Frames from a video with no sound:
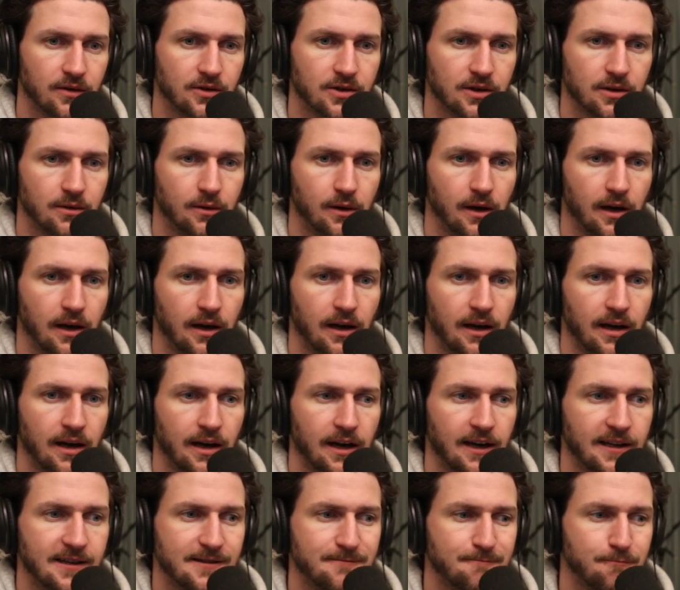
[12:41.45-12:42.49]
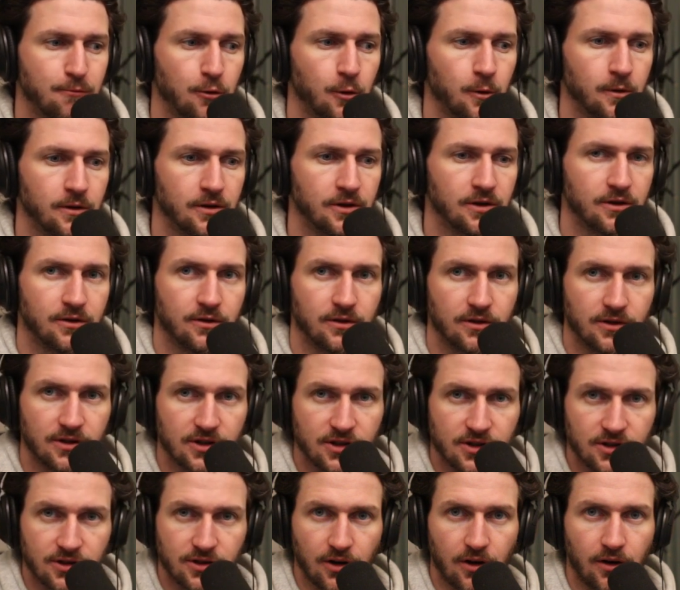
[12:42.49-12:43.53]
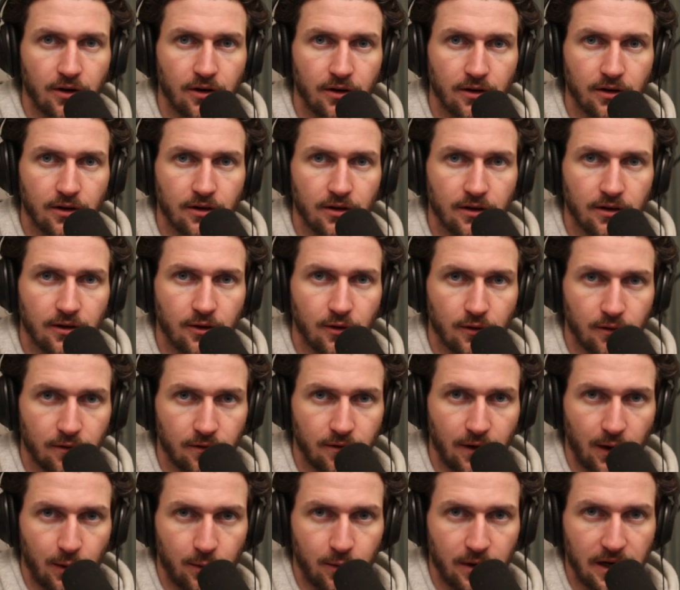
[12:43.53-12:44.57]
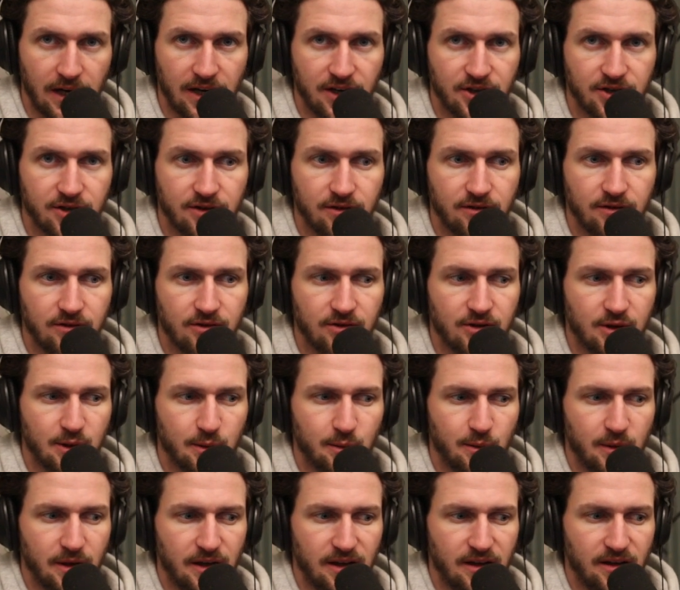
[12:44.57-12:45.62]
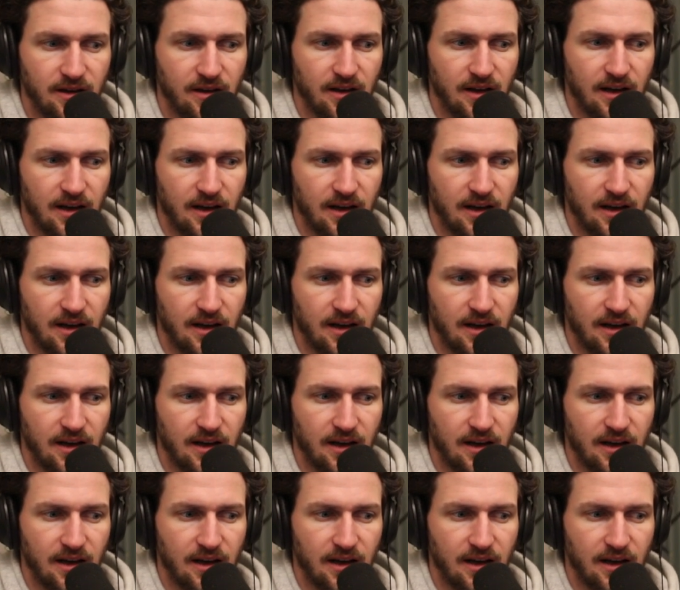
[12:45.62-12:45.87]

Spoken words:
So it's important to start your foundation to